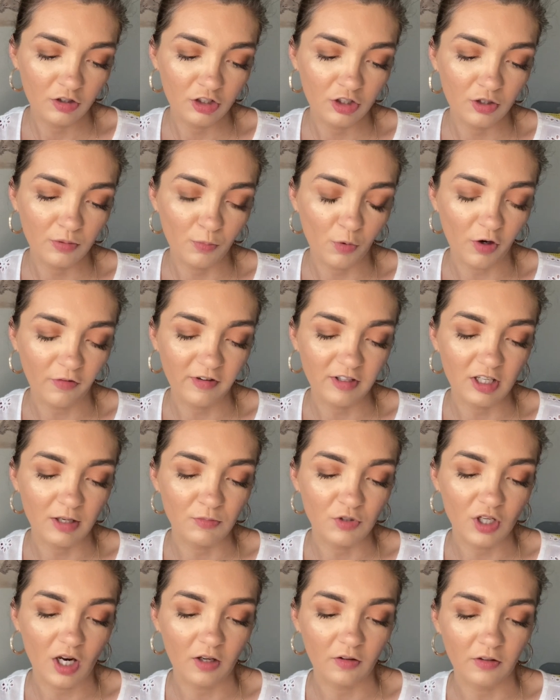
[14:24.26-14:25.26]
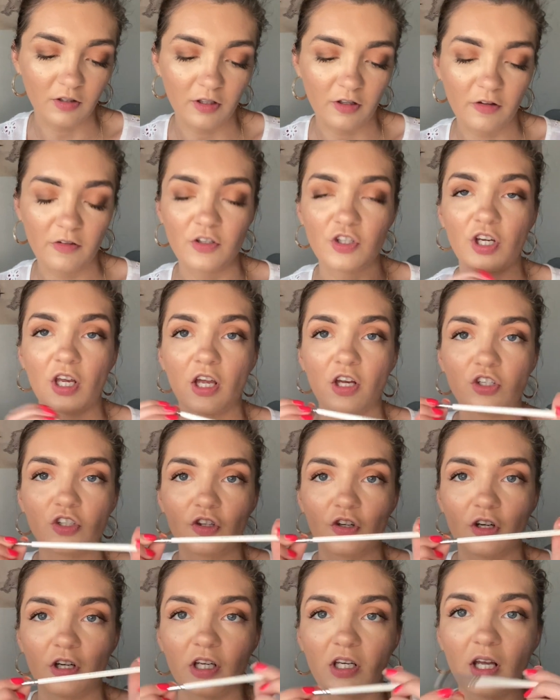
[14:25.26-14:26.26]
Morphe x Jaclyn Hill, the
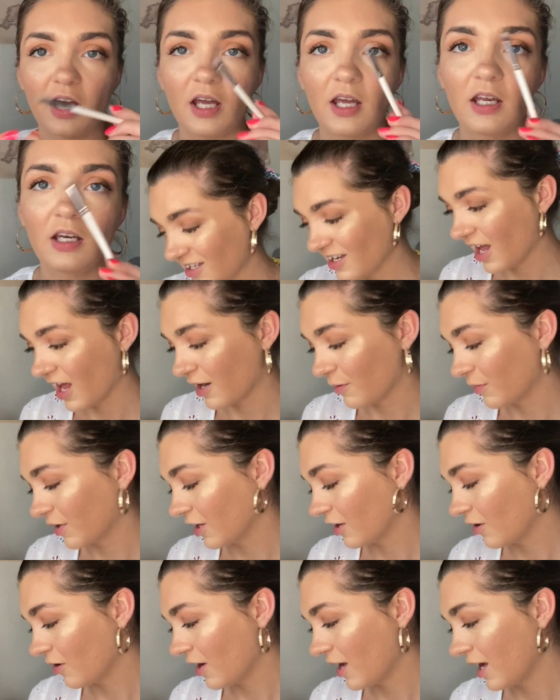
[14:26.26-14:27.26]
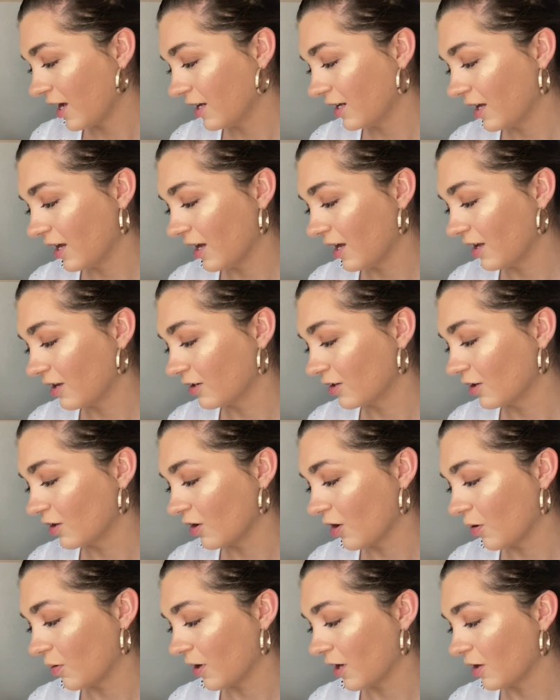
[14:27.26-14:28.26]
JH39, and I'm gonna go ahead and
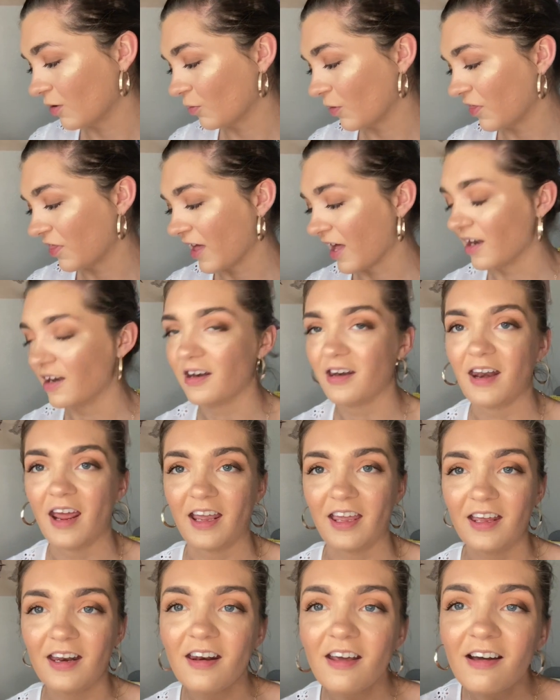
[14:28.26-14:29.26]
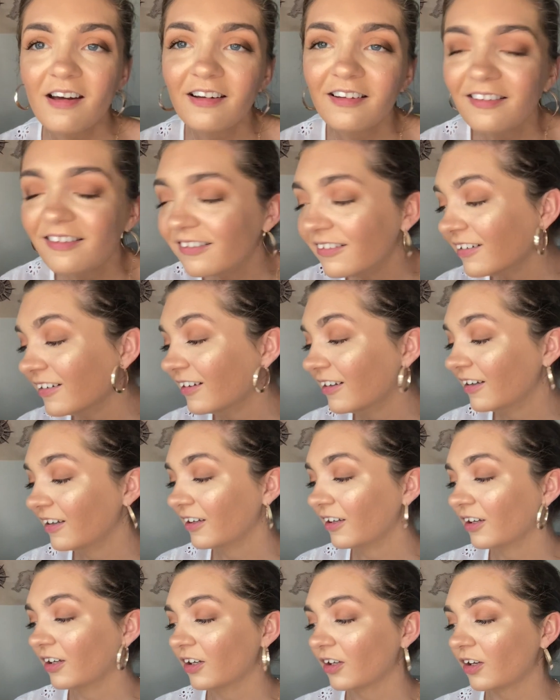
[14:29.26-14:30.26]
go in with that Naked
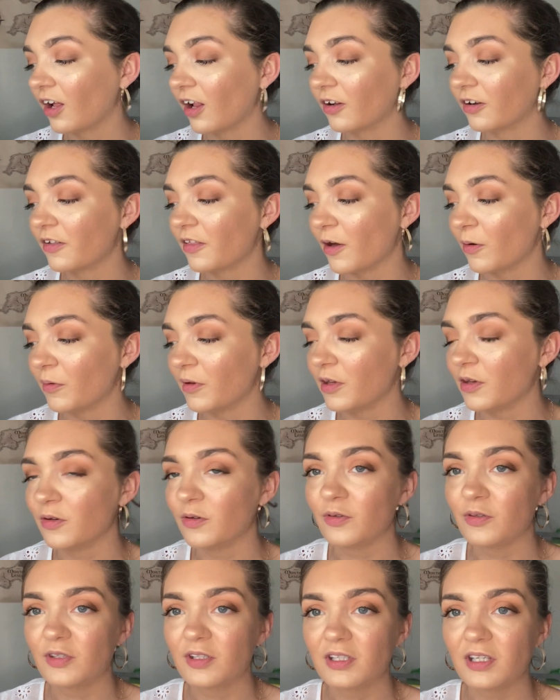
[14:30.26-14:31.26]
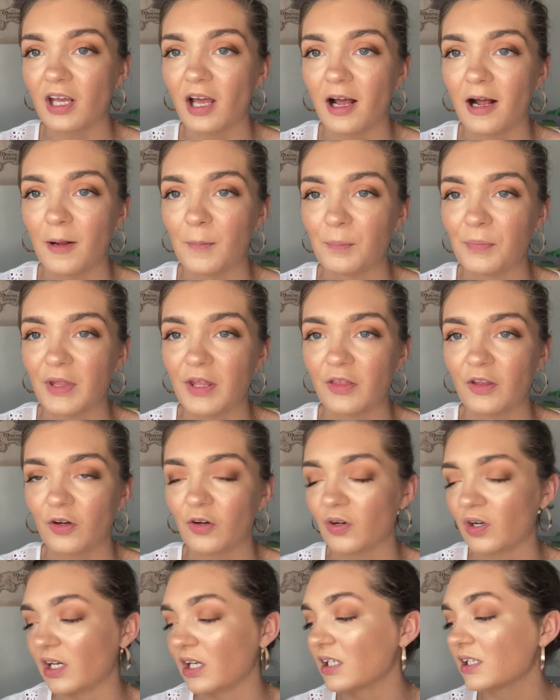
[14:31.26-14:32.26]
color that we used in the
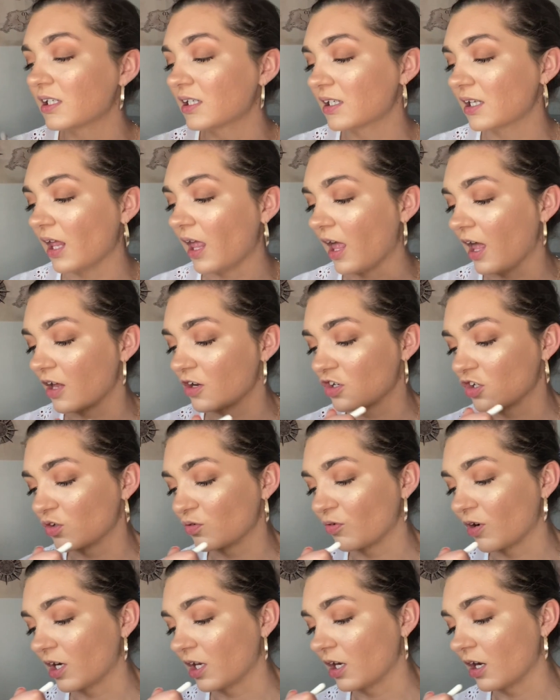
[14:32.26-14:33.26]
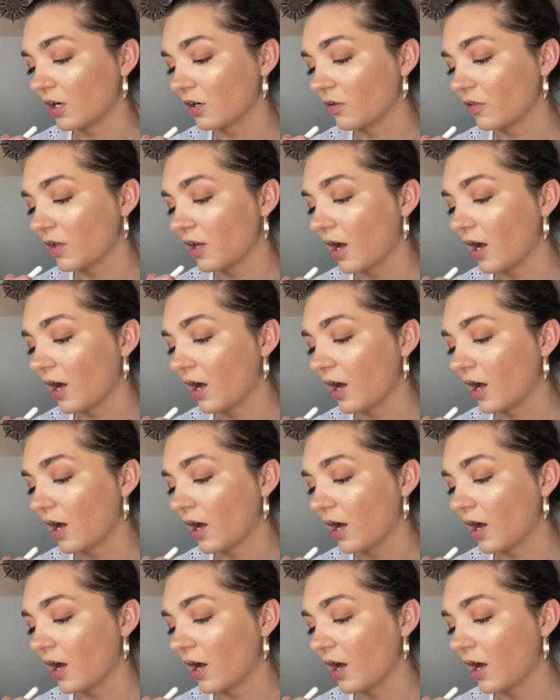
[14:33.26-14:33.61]
crease and just run it under the